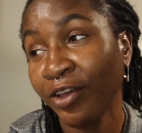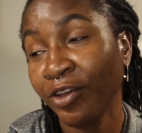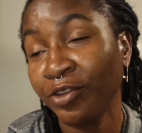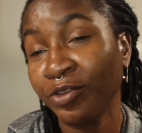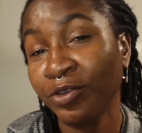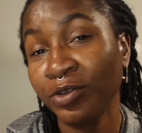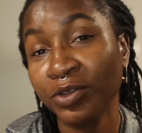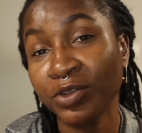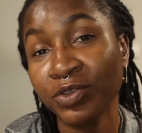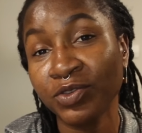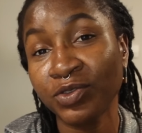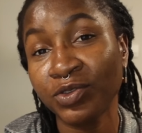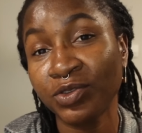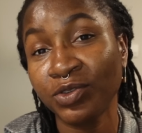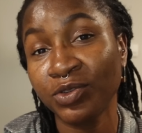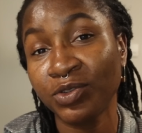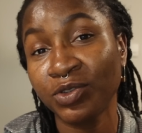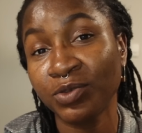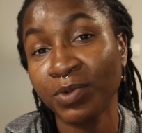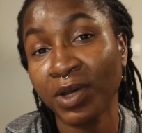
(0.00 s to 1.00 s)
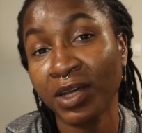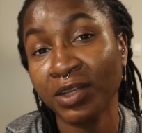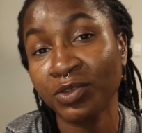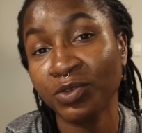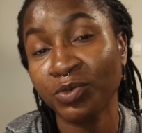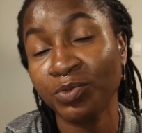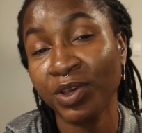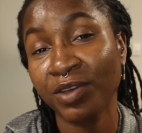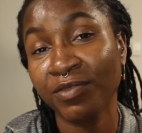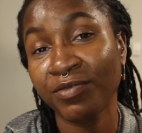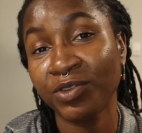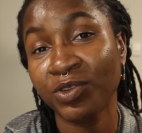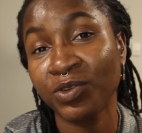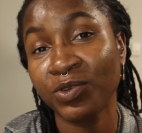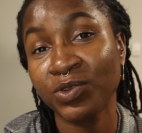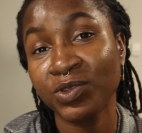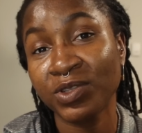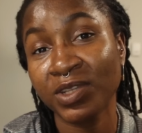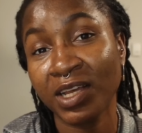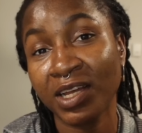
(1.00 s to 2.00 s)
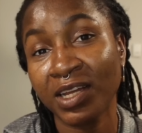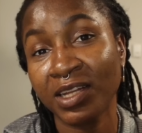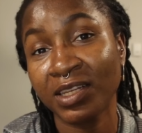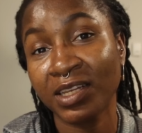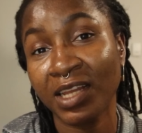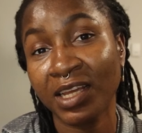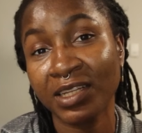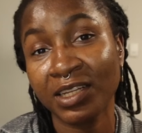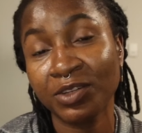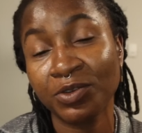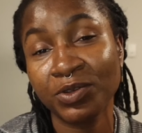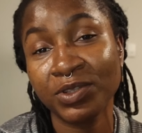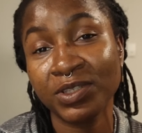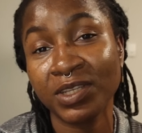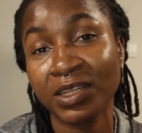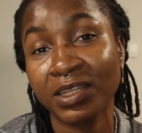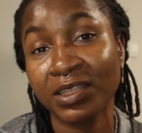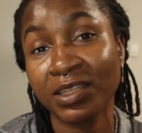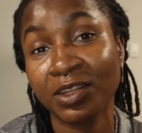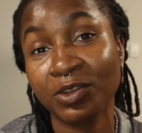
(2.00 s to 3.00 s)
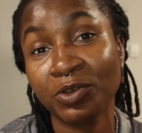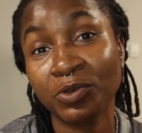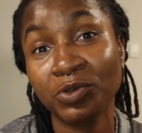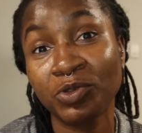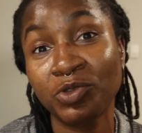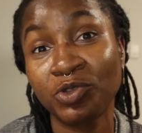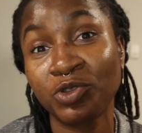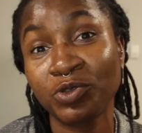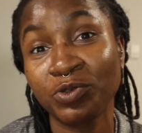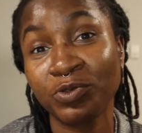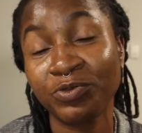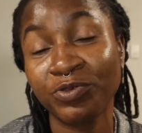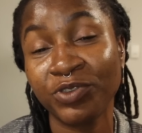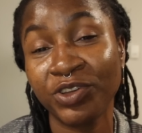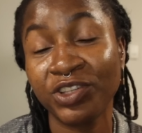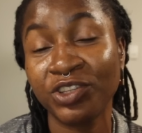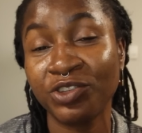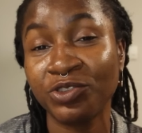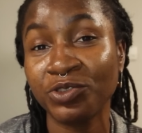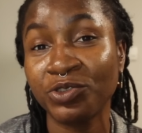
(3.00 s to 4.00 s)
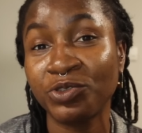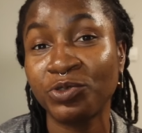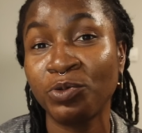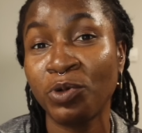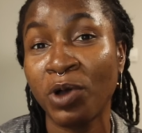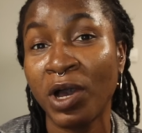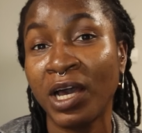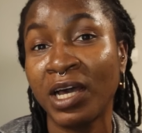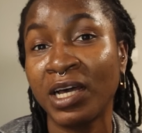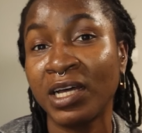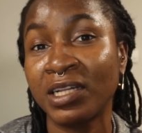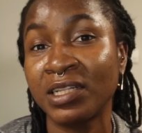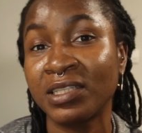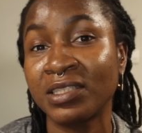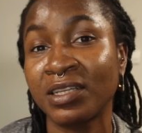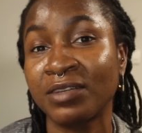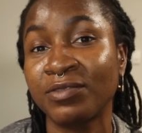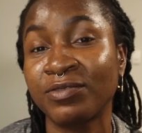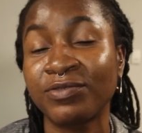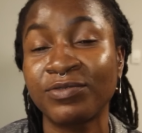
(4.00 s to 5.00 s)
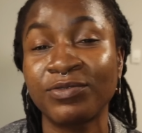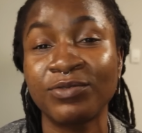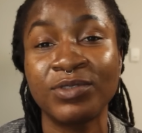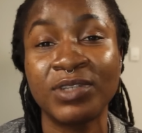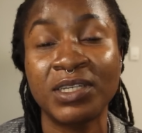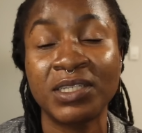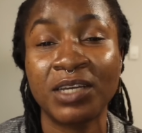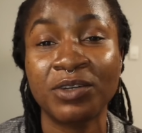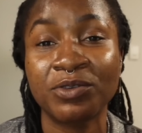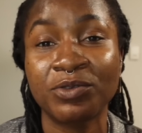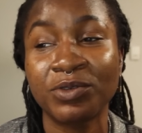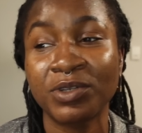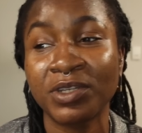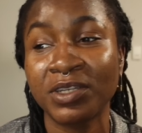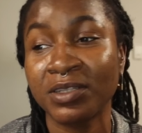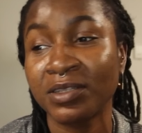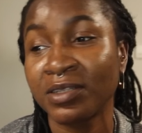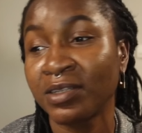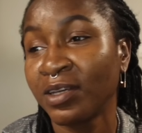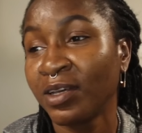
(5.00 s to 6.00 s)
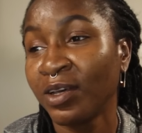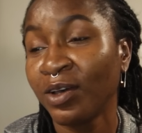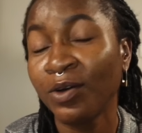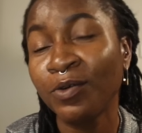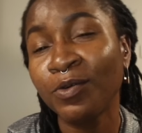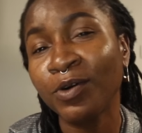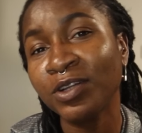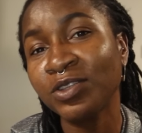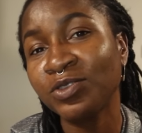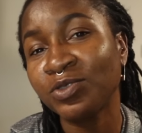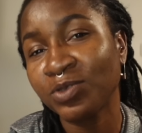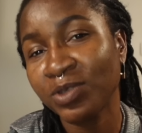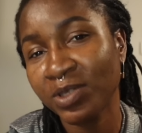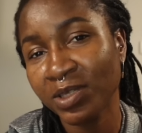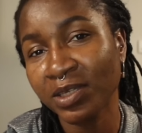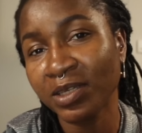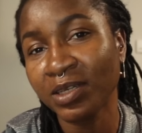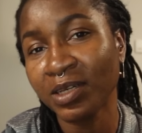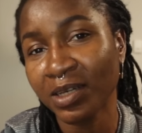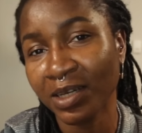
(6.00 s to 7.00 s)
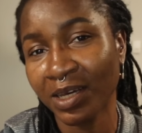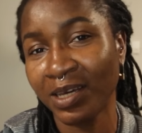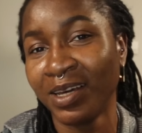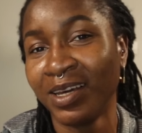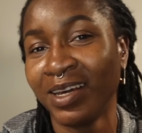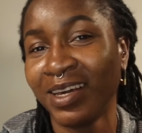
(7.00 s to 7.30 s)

You know those YouTubers who make videos and like they don't say anything, they don't show face, they just show hands and food that they're cooking. What do you think? You